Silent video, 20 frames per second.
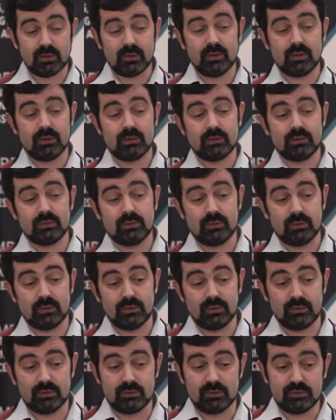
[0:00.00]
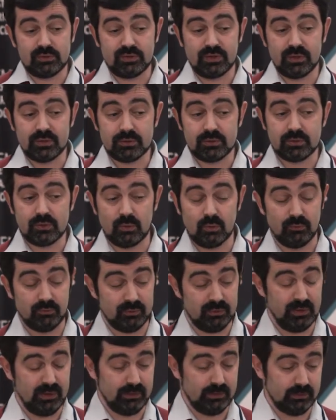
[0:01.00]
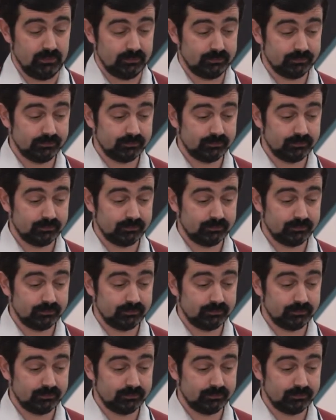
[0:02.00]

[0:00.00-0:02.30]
can change of data.